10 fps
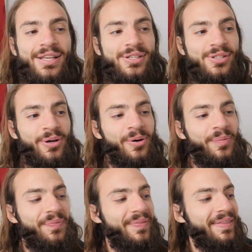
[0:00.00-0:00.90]

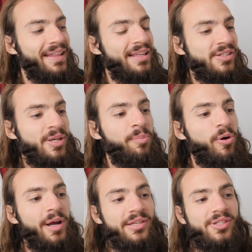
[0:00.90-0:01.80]
So, some
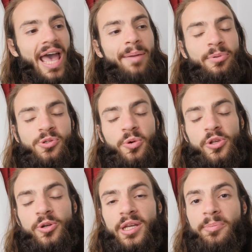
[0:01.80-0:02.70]
more examples where
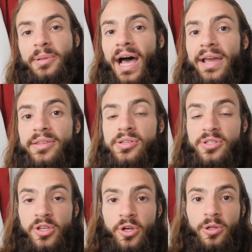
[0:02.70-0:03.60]
you can apply this
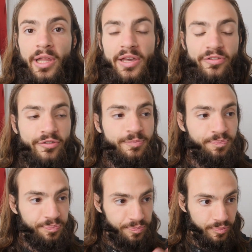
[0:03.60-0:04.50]
to your life
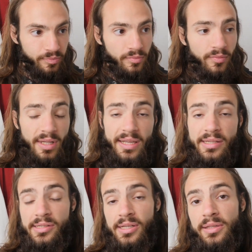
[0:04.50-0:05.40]

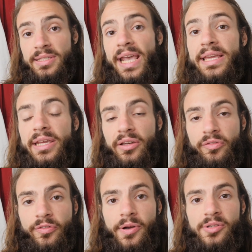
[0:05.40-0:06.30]
is in dating,
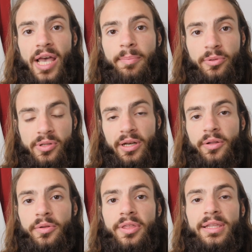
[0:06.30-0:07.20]
for example.
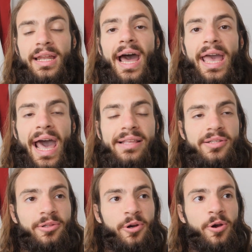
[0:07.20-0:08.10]
Another thing that I had
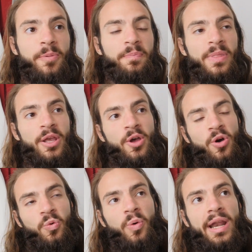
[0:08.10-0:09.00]
to learn
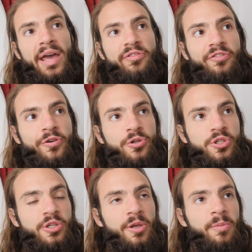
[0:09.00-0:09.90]
when I
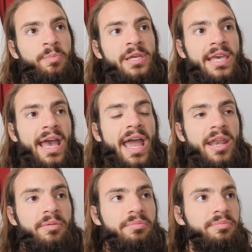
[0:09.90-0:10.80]
first
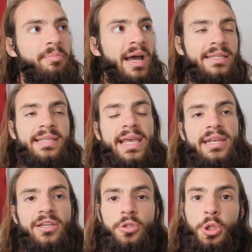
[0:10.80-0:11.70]
began my
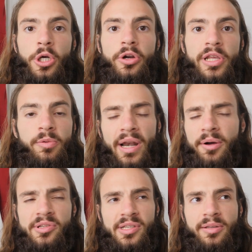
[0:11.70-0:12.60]
dating journey, when I
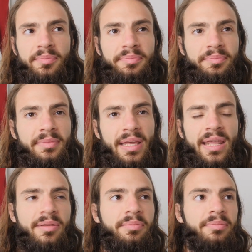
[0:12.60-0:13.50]
was like
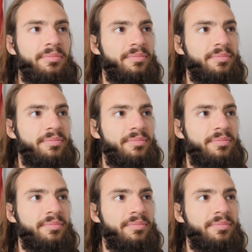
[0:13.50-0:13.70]
in